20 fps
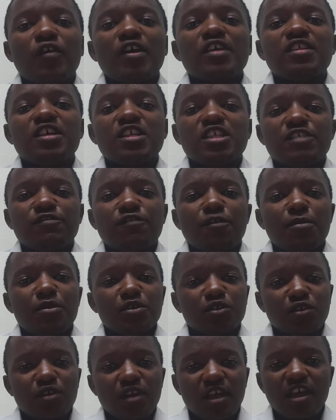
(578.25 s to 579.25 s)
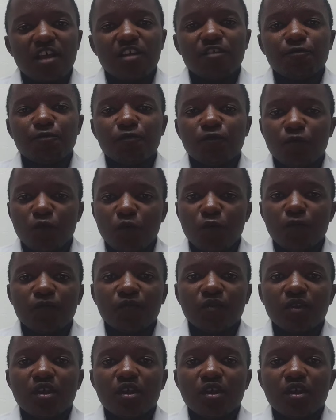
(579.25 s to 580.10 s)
find this information helpful,